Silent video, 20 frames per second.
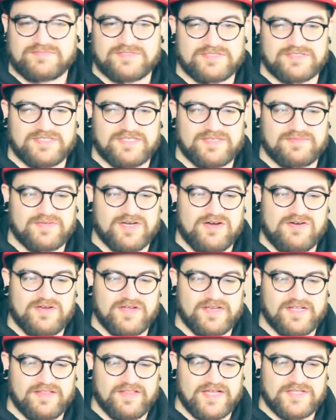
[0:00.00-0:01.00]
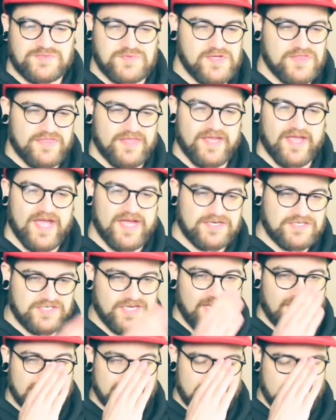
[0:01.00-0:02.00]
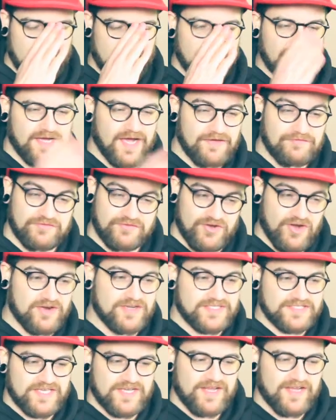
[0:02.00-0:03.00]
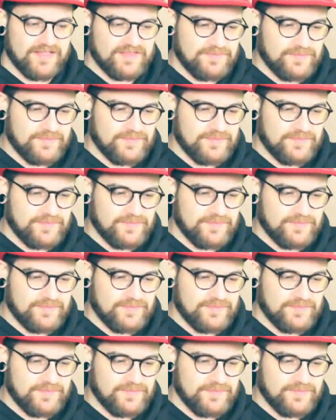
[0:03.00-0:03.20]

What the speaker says: Just keep going. And that's one thing actually I've started saying at